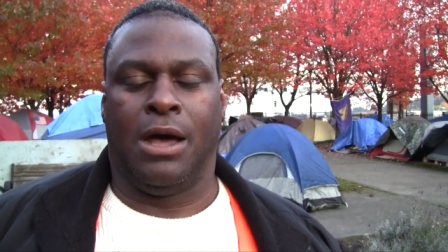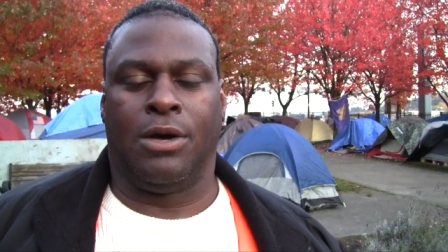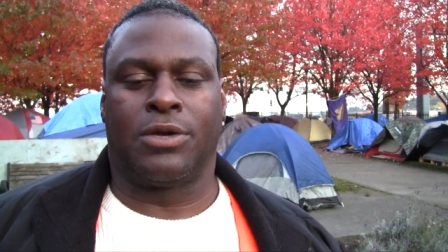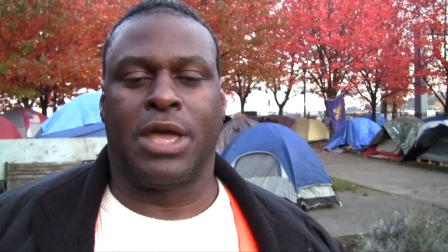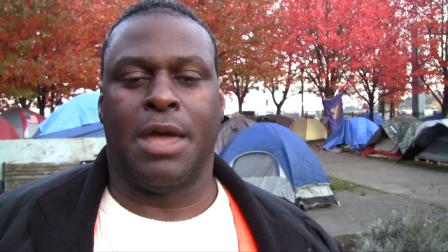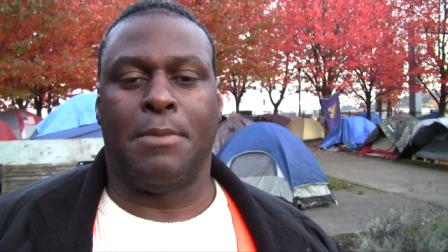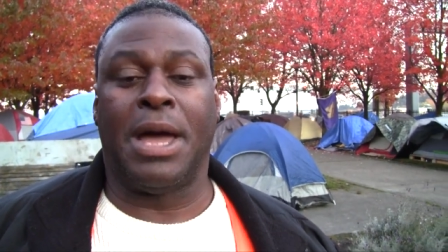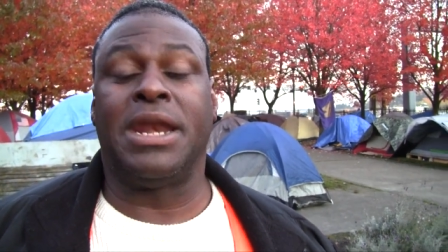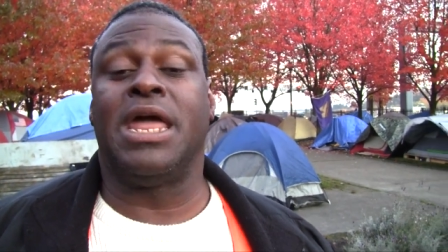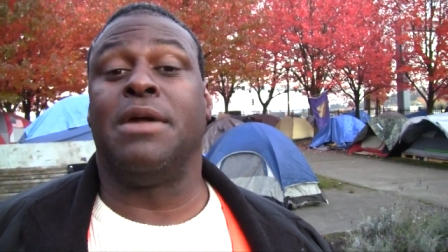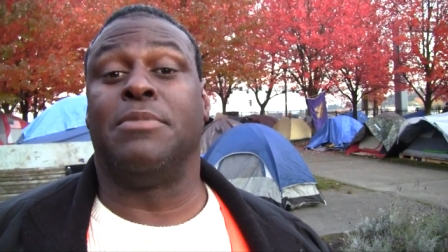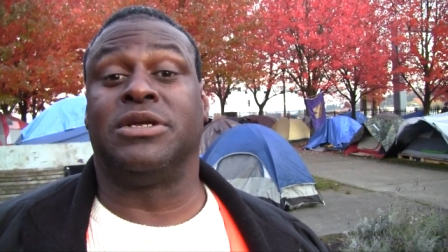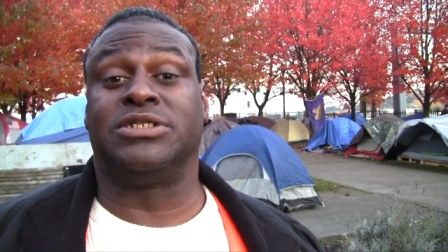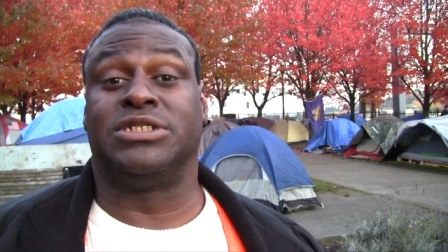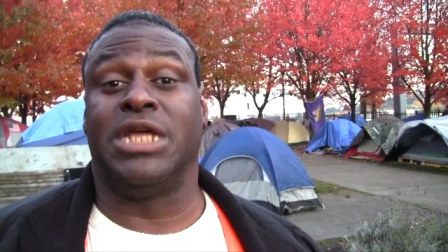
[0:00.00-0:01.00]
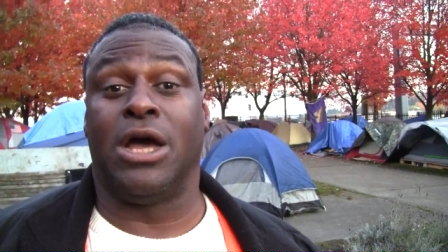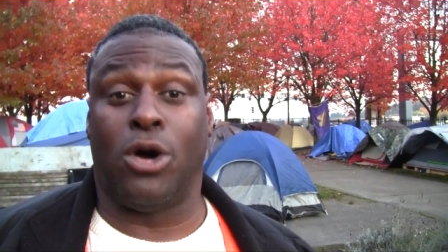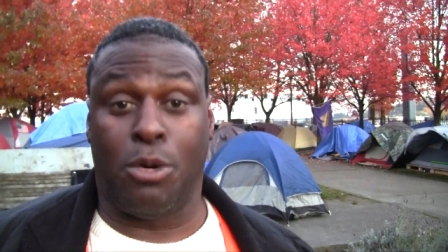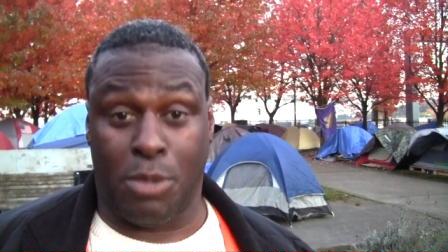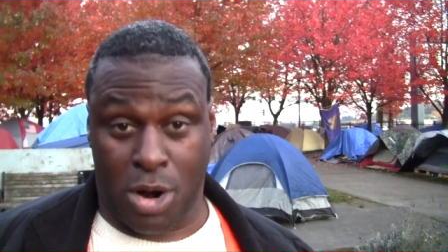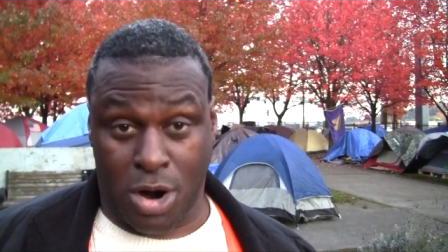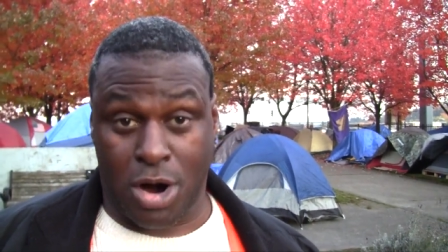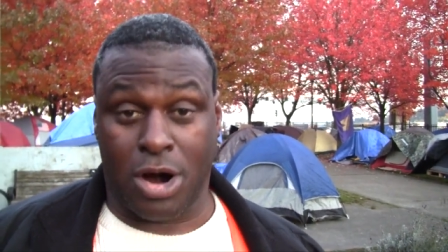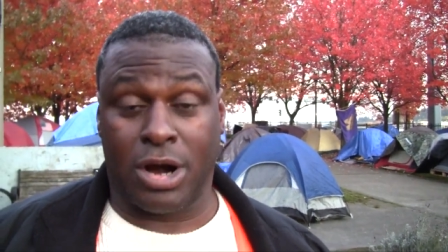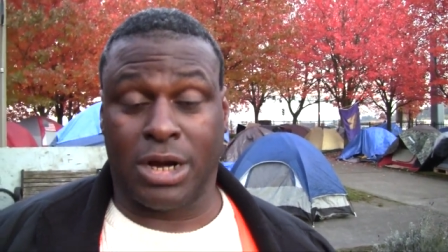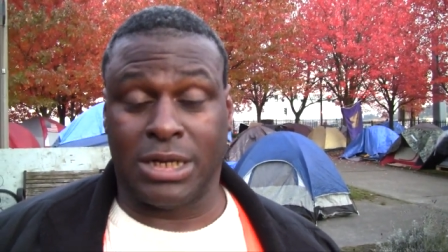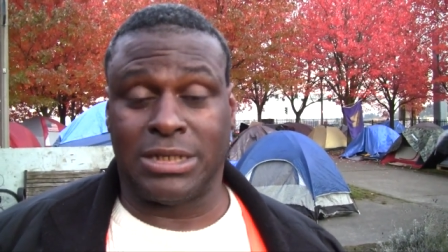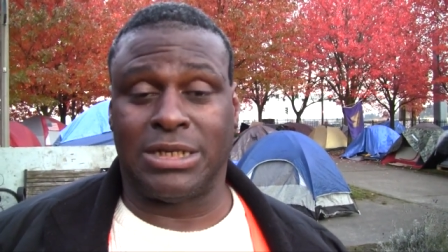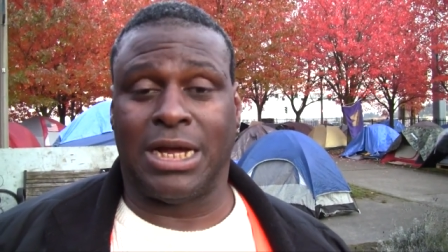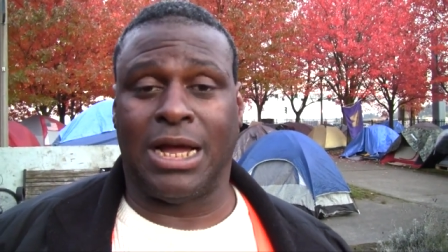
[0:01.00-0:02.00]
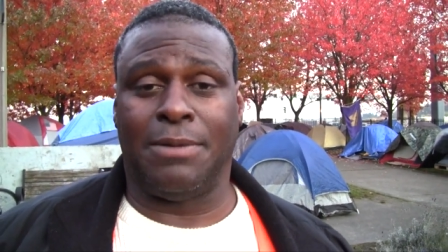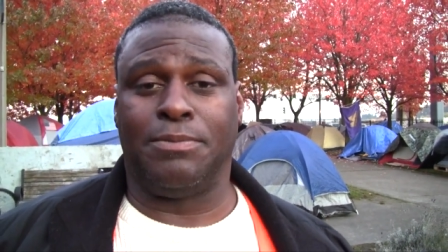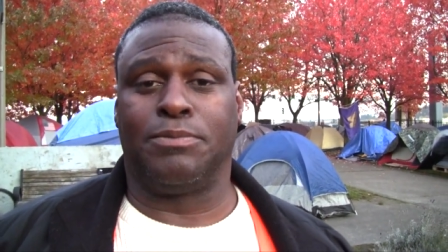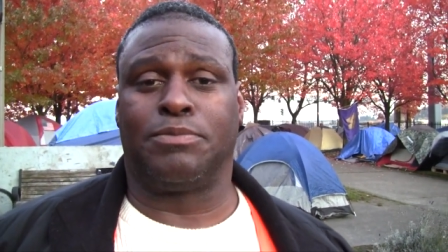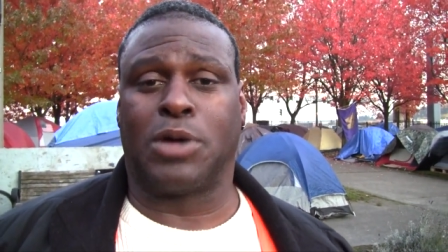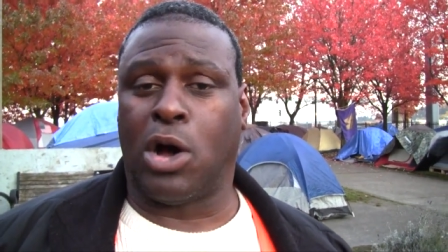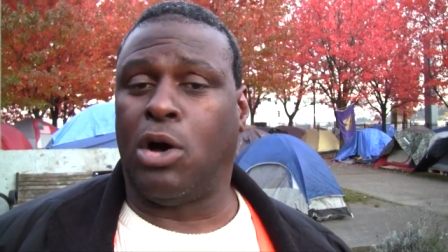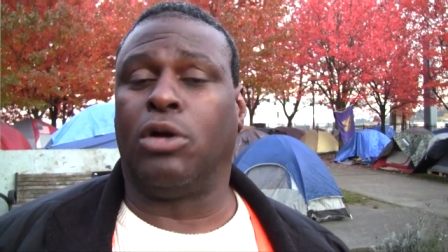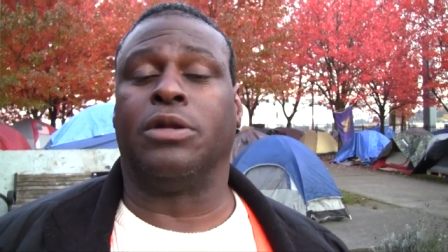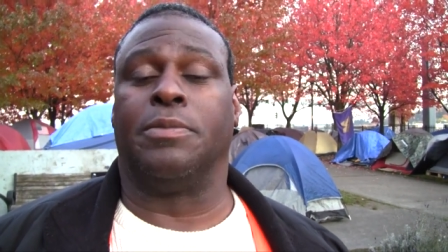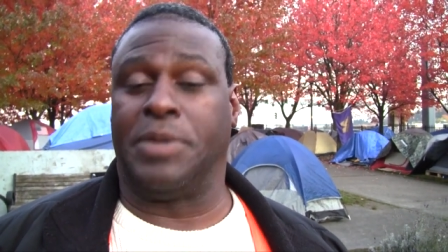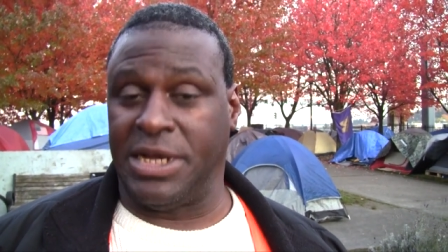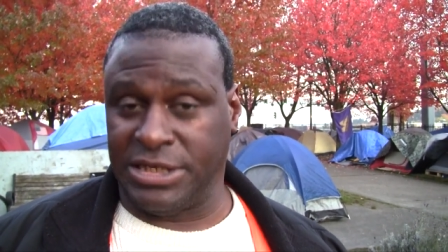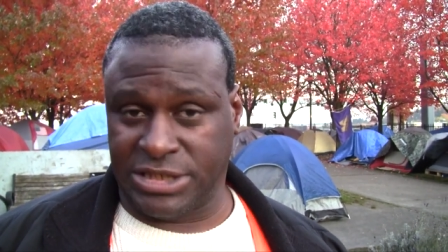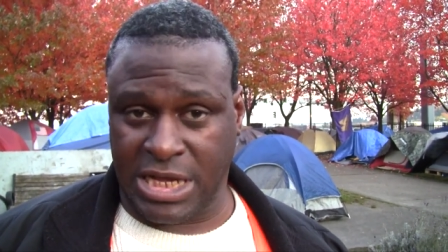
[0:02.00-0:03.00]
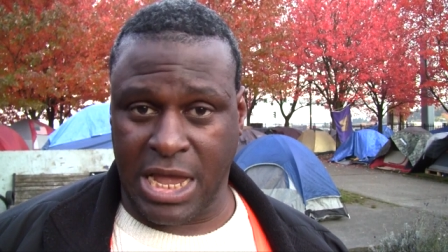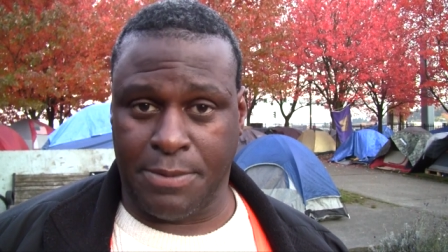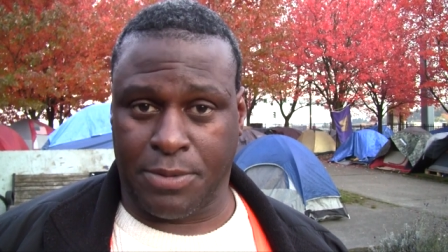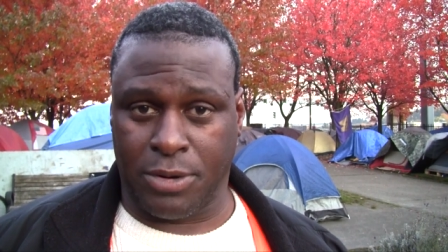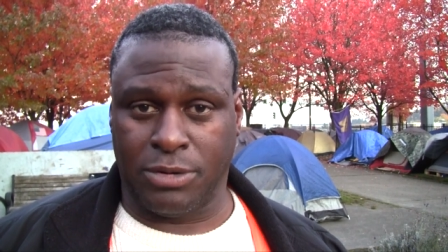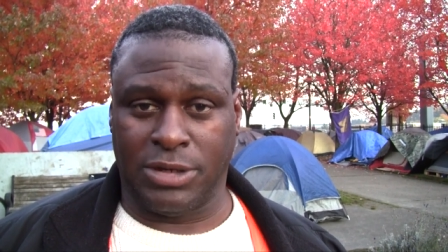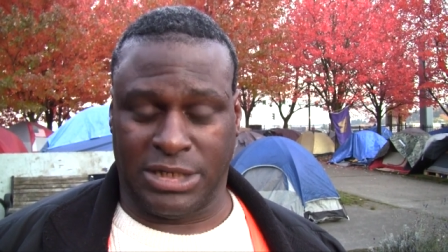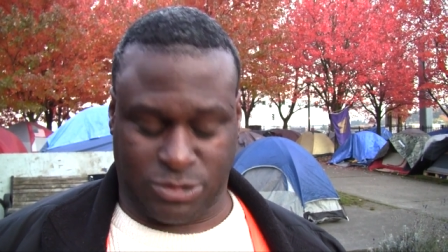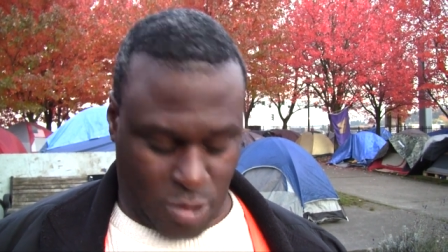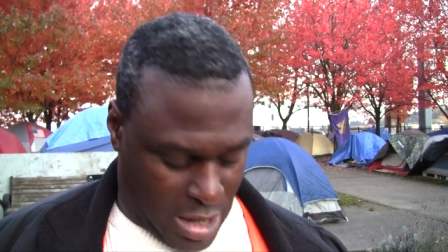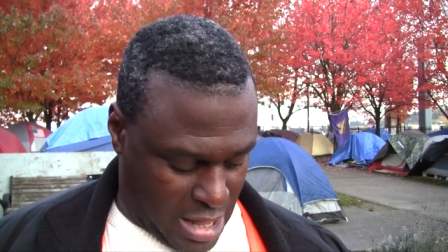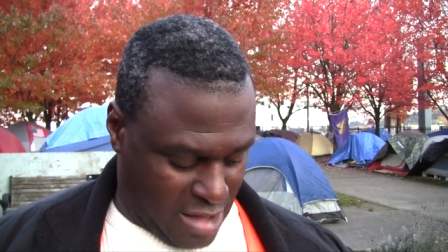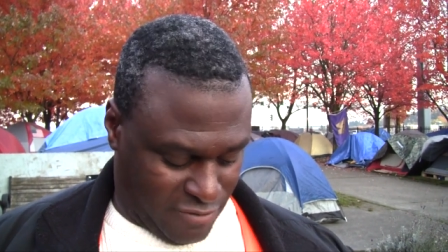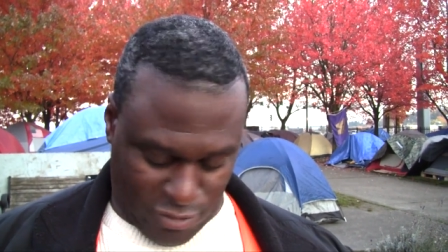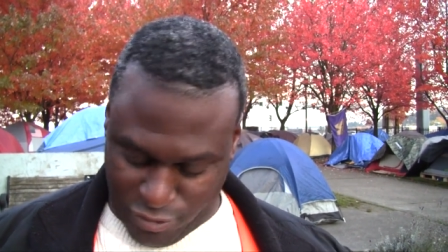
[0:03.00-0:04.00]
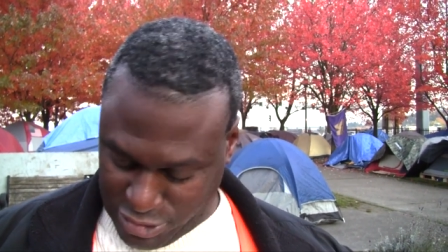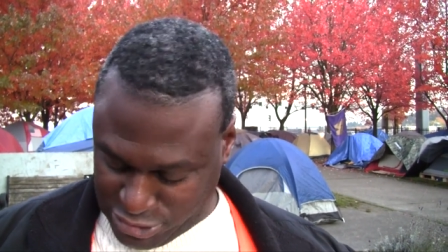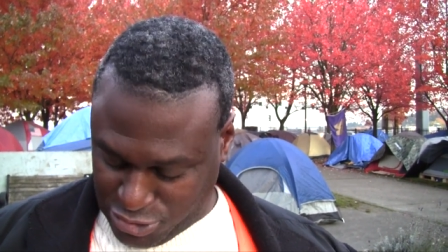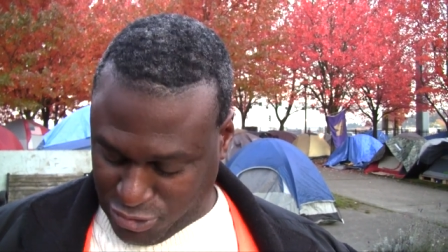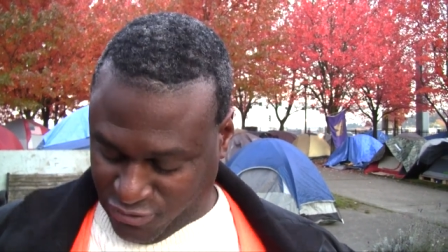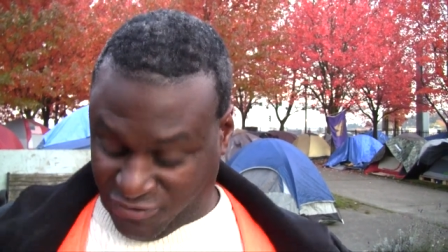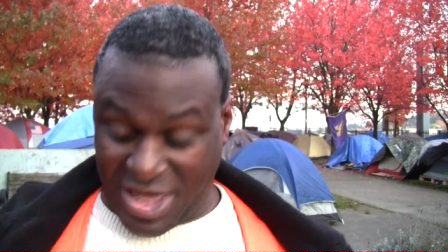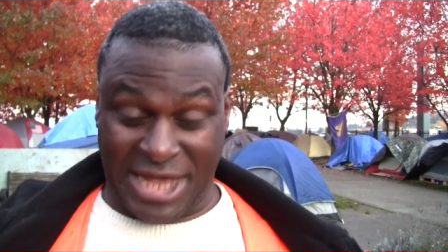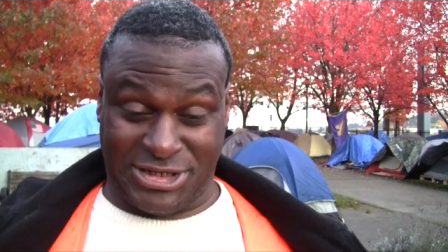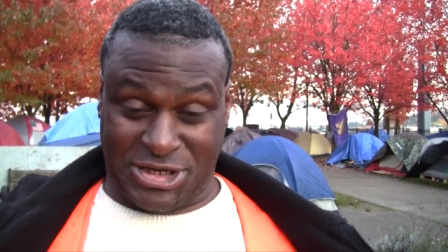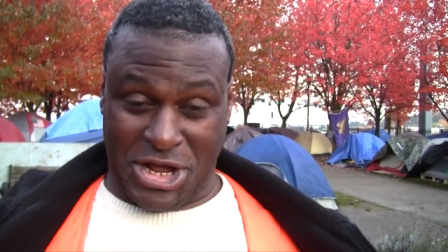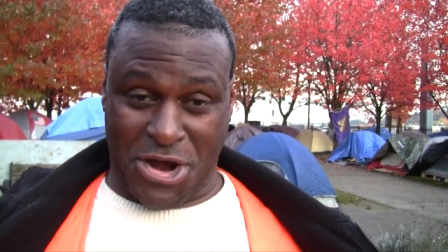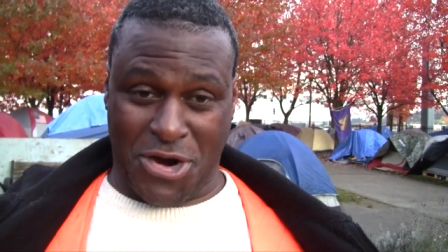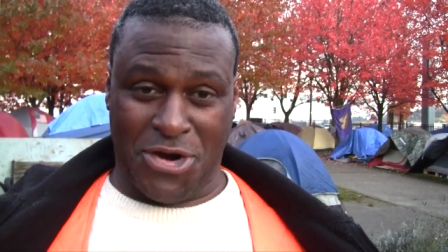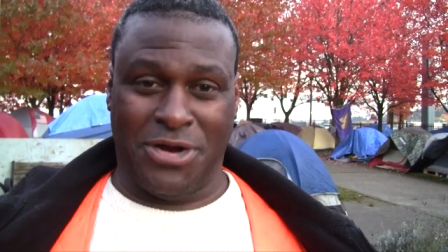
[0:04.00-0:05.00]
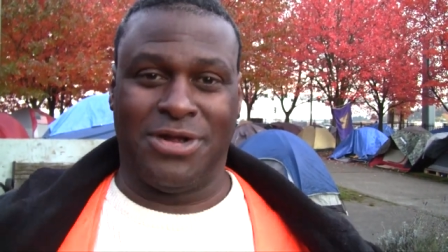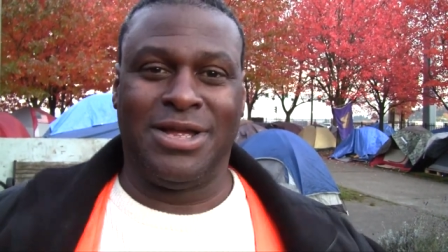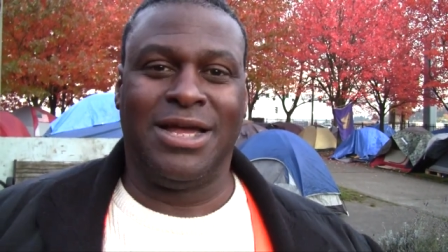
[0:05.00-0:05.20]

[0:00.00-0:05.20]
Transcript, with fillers: Okay, my name is Delmar. I'm called a peacekeeper. That's why I have on this little vest here.